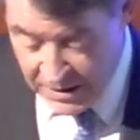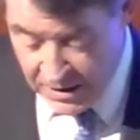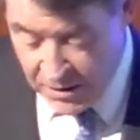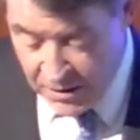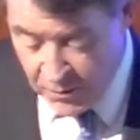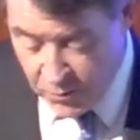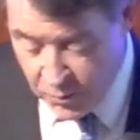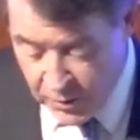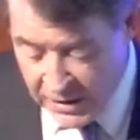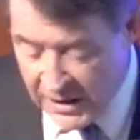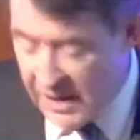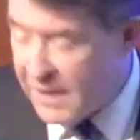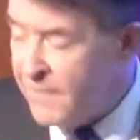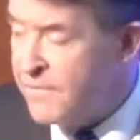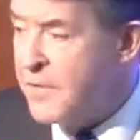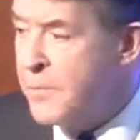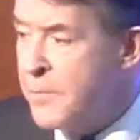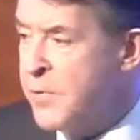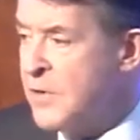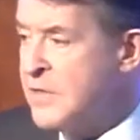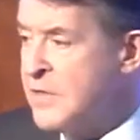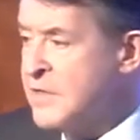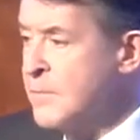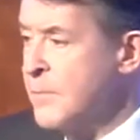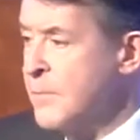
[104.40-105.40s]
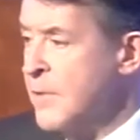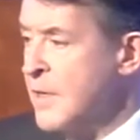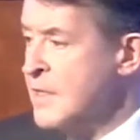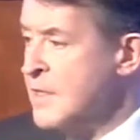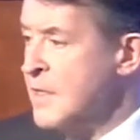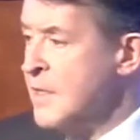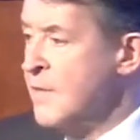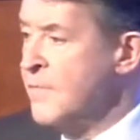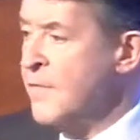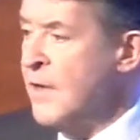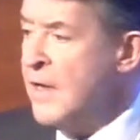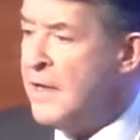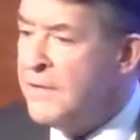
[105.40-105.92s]
We have the
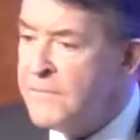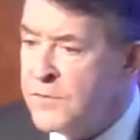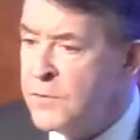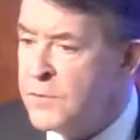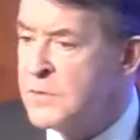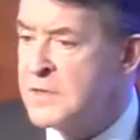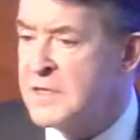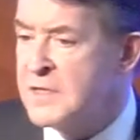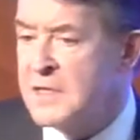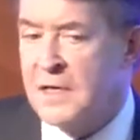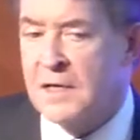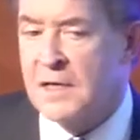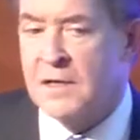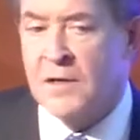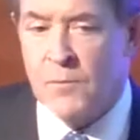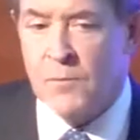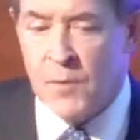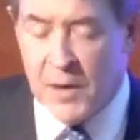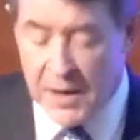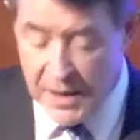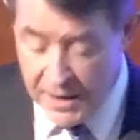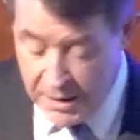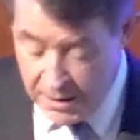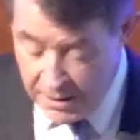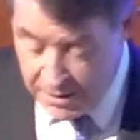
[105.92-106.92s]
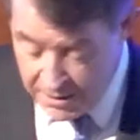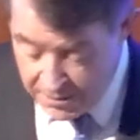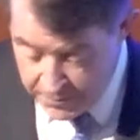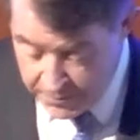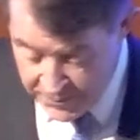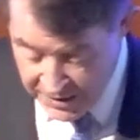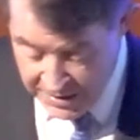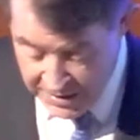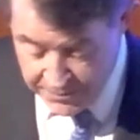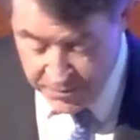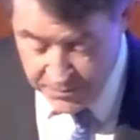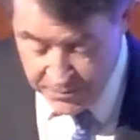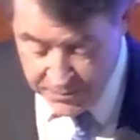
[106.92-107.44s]
possibility of influencing the way
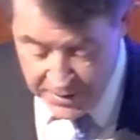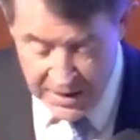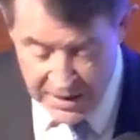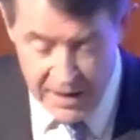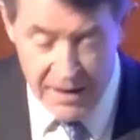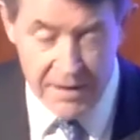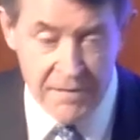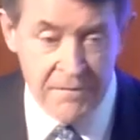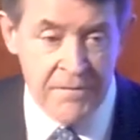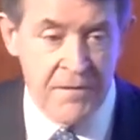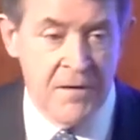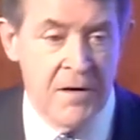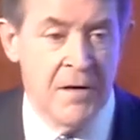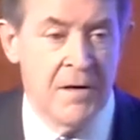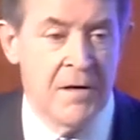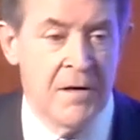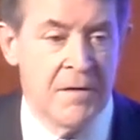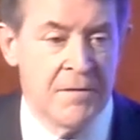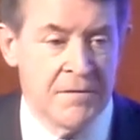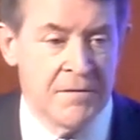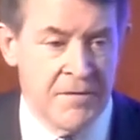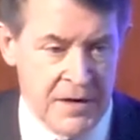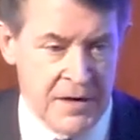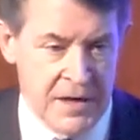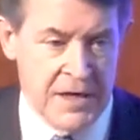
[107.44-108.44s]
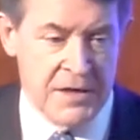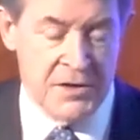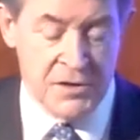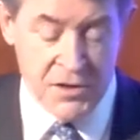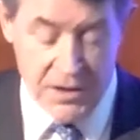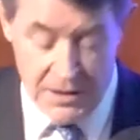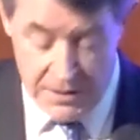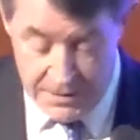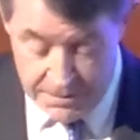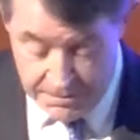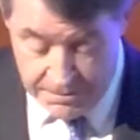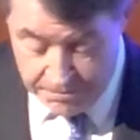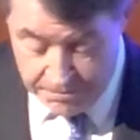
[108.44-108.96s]
people behave financially.